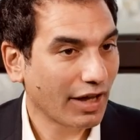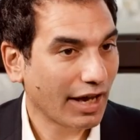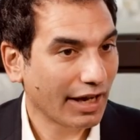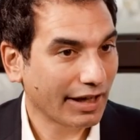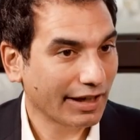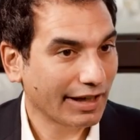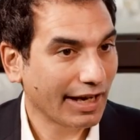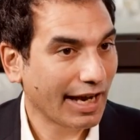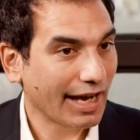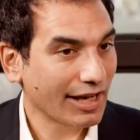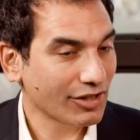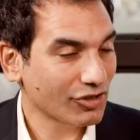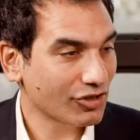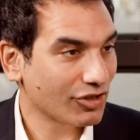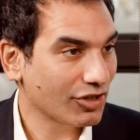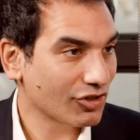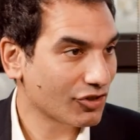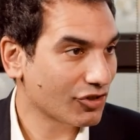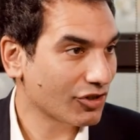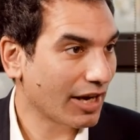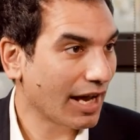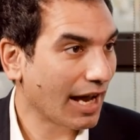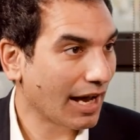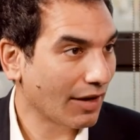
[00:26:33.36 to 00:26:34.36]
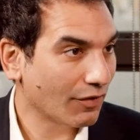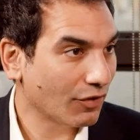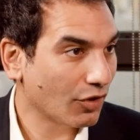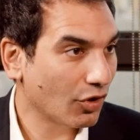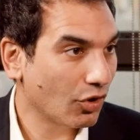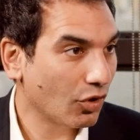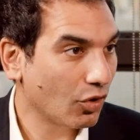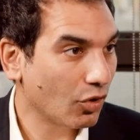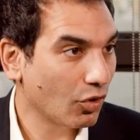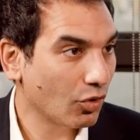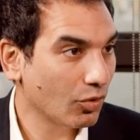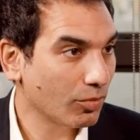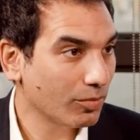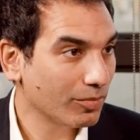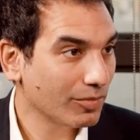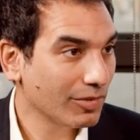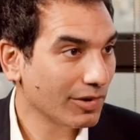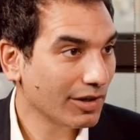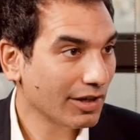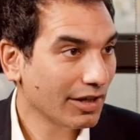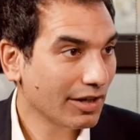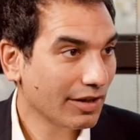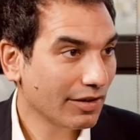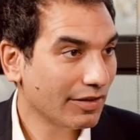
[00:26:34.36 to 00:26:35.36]
that gas doesn't have a home,
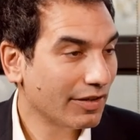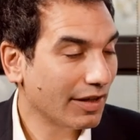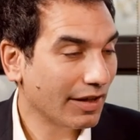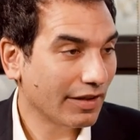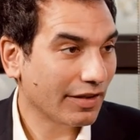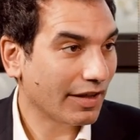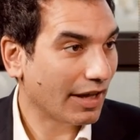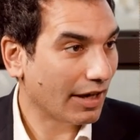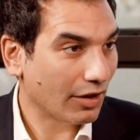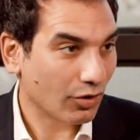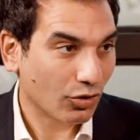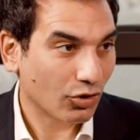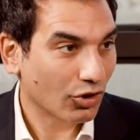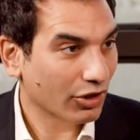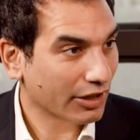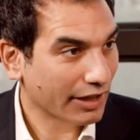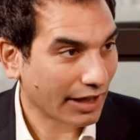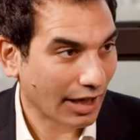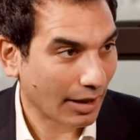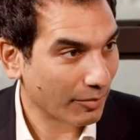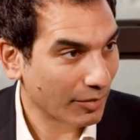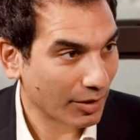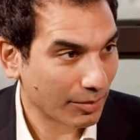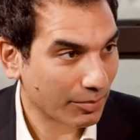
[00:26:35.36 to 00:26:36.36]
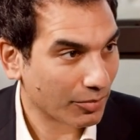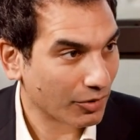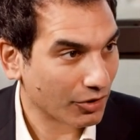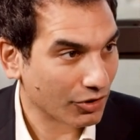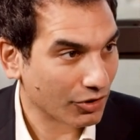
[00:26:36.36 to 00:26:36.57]
then that oil can't be